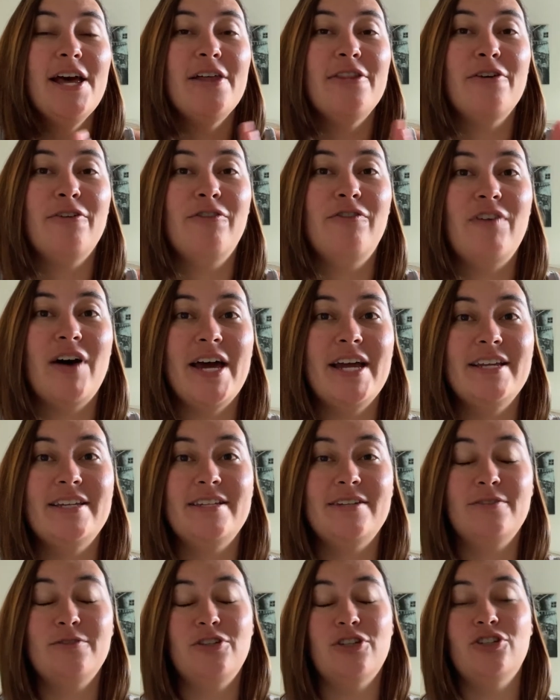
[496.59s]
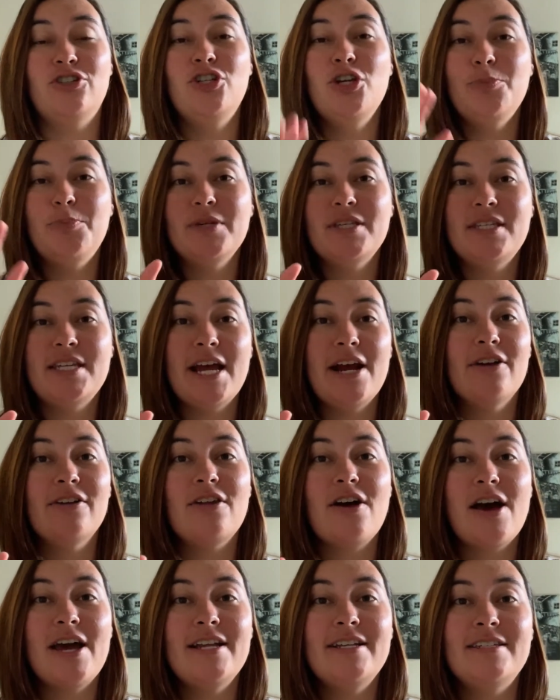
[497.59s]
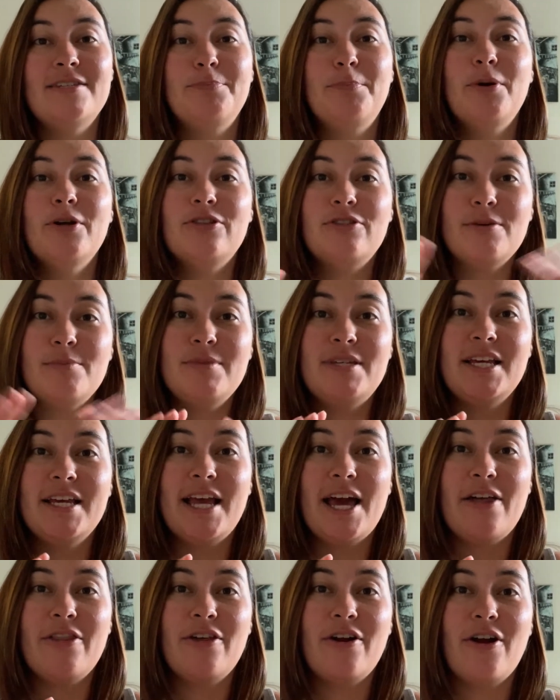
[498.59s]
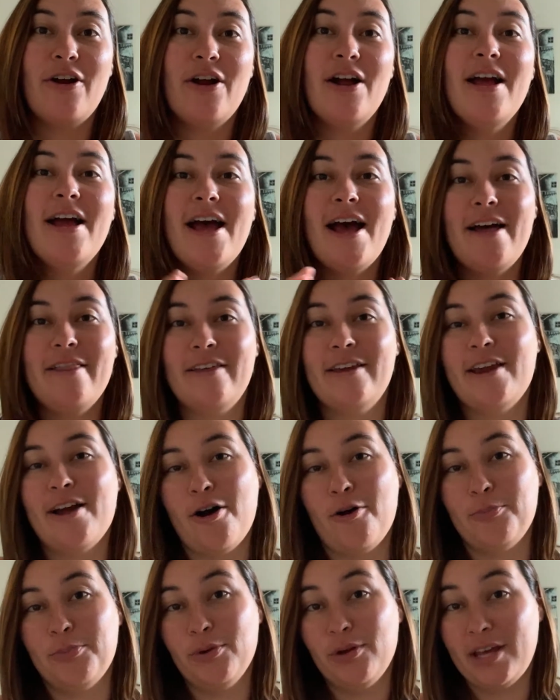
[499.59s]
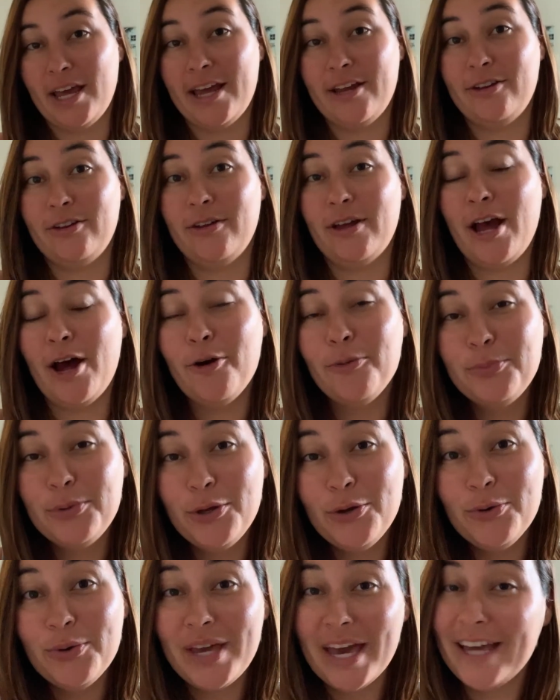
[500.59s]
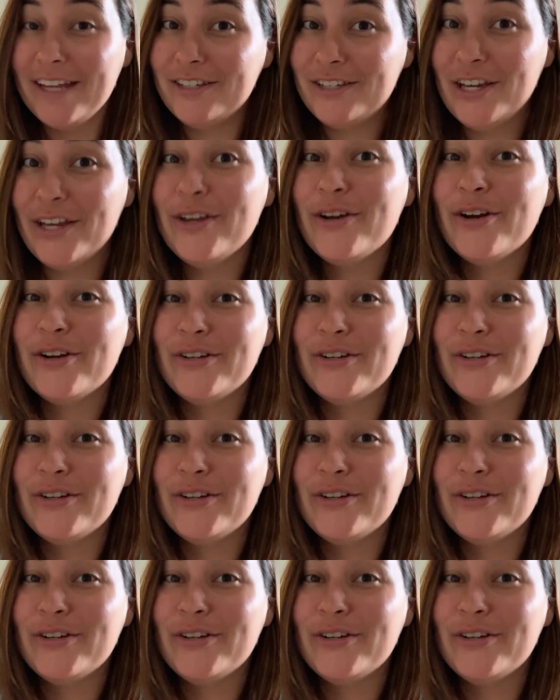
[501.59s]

They'll find the cheapest airlines, put them together, and then help you get to your